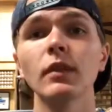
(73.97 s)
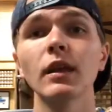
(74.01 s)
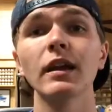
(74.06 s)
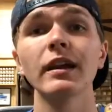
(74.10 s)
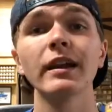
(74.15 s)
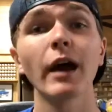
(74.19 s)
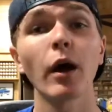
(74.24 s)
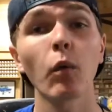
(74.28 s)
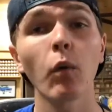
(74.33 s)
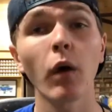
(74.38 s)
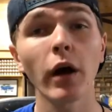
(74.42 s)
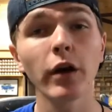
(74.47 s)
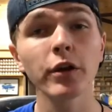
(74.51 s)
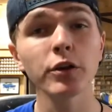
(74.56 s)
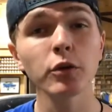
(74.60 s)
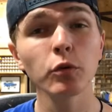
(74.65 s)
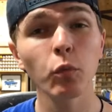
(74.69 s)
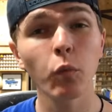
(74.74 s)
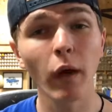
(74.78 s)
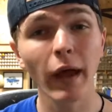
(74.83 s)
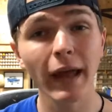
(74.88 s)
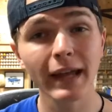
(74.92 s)
Now, while you
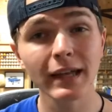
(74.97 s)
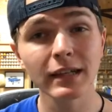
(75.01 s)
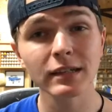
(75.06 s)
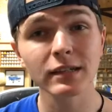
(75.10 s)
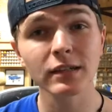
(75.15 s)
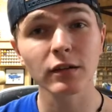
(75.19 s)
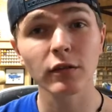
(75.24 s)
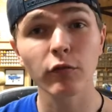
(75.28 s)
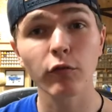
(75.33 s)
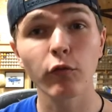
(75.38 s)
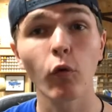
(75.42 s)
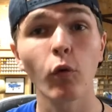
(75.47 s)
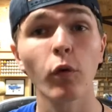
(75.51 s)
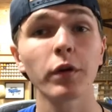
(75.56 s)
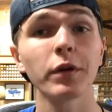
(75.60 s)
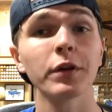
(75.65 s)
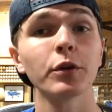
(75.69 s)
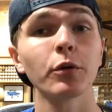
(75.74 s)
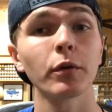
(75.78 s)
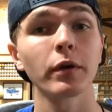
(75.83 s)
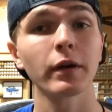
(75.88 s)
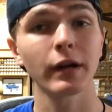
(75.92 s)
wait for
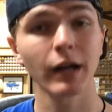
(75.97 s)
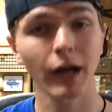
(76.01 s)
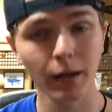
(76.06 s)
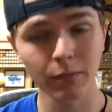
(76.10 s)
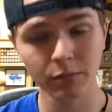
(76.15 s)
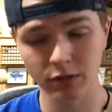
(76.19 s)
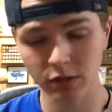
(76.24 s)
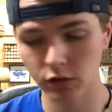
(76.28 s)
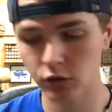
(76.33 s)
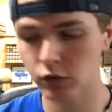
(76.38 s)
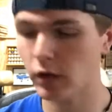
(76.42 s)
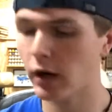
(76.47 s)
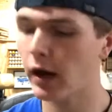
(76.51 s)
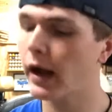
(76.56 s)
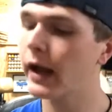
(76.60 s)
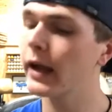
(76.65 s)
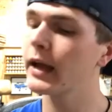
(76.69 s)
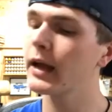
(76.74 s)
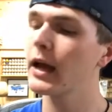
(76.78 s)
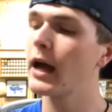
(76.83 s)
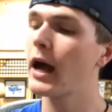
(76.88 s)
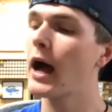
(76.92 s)
your cup to dry,
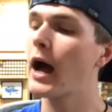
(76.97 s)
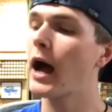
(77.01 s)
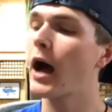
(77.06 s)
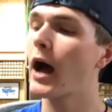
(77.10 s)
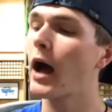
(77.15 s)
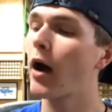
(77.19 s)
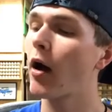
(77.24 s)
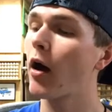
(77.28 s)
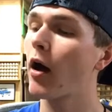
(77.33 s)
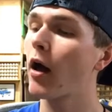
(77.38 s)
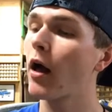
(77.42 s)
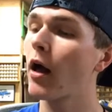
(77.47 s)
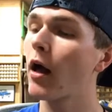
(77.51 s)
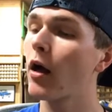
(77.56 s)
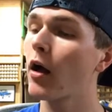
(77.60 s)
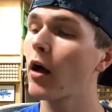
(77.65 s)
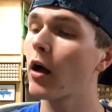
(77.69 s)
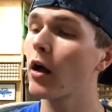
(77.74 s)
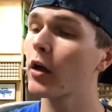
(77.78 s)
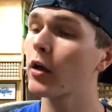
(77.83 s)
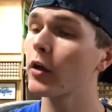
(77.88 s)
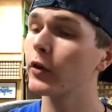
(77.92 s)

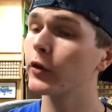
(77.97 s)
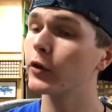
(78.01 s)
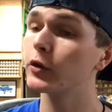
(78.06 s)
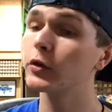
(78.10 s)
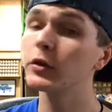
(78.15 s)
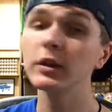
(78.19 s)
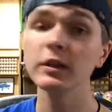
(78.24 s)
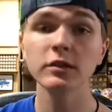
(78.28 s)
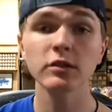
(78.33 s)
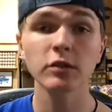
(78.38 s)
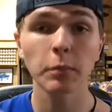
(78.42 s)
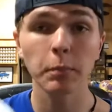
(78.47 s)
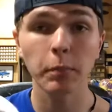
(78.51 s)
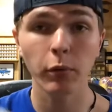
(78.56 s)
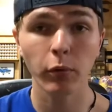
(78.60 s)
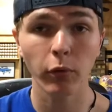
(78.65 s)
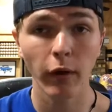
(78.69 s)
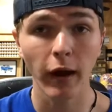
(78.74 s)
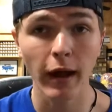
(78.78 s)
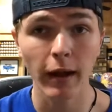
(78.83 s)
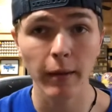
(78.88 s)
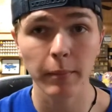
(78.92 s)
you need to
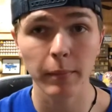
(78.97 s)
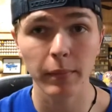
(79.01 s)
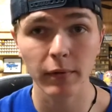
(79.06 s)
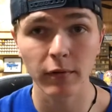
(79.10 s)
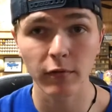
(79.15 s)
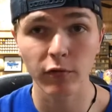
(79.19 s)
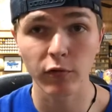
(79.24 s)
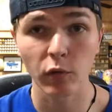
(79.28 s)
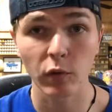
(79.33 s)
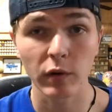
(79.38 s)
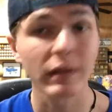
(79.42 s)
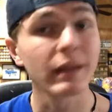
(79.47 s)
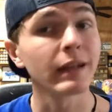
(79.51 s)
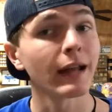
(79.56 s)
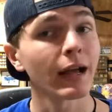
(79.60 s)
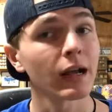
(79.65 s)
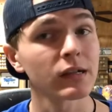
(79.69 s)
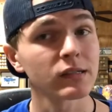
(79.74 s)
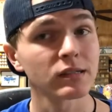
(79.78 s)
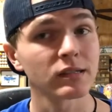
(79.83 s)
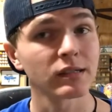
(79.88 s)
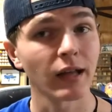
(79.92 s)
prep for the
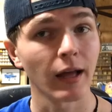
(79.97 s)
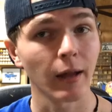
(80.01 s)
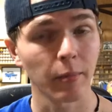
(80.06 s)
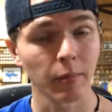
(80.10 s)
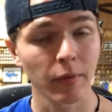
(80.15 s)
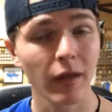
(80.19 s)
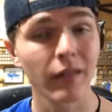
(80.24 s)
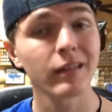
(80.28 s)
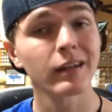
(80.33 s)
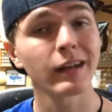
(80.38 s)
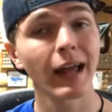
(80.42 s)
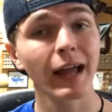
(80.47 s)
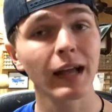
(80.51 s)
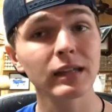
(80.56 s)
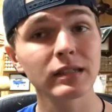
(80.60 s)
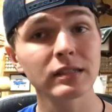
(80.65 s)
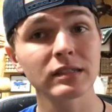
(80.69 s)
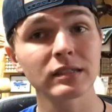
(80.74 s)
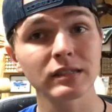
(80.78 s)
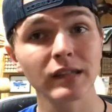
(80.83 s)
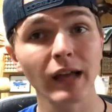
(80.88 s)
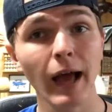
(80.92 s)
next step. Now, the next
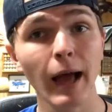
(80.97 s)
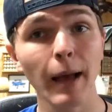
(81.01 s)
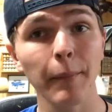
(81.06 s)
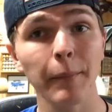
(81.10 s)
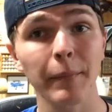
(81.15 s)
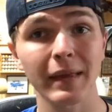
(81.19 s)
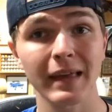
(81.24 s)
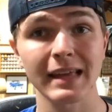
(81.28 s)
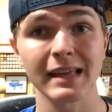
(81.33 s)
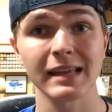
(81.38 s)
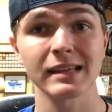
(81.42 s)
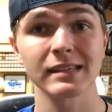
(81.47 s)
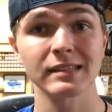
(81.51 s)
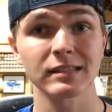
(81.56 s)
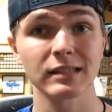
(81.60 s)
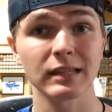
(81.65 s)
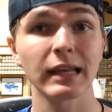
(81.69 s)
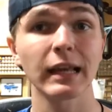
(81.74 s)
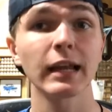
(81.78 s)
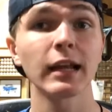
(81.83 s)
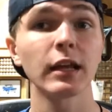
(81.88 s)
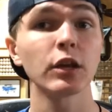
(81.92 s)
step is
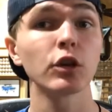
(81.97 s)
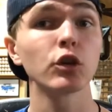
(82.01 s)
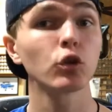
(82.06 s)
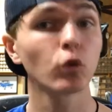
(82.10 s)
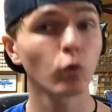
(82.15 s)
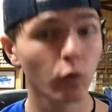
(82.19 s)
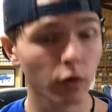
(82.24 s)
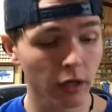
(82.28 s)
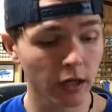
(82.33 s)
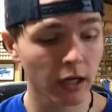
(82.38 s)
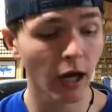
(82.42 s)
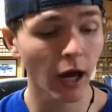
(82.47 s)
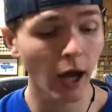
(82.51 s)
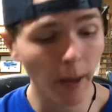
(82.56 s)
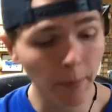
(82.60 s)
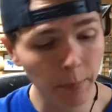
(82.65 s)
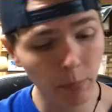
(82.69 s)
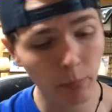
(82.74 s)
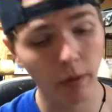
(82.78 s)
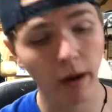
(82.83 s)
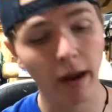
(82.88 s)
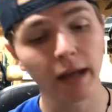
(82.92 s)
getting your
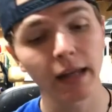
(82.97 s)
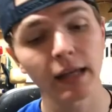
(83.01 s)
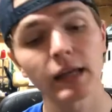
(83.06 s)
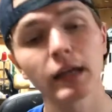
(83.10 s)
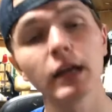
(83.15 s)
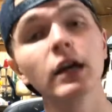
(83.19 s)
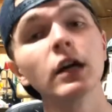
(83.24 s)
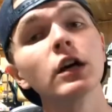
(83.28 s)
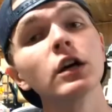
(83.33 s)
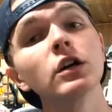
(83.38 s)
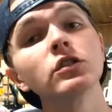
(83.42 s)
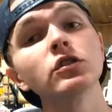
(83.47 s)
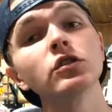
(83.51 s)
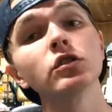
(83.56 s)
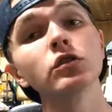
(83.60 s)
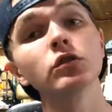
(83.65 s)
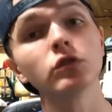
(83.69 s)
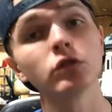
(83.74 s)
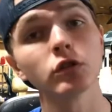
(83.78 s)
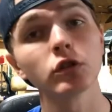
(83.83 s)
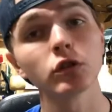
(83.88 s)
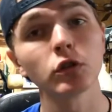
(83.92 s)
cup ready to
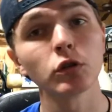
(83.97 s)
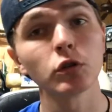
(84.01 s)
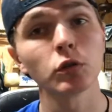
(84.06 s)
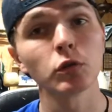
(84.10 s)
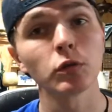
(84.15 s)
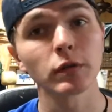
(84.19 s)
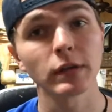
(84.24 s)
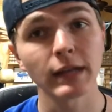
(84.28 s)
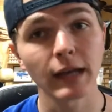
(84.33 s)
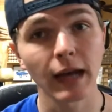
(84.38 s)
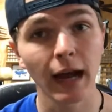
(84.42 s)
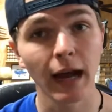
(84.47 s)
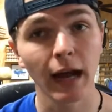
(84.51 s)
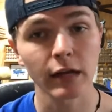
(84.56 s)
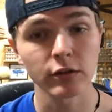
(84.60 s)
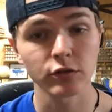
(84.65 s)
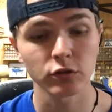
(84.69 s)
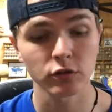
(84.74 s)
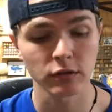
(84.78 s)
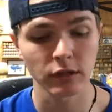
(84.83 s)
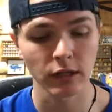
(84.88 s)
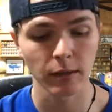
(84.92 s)
do the
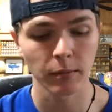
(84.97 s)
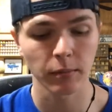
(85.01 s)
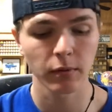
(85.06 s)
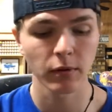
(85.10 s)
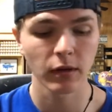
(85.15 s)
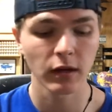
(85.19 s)
hydro dip.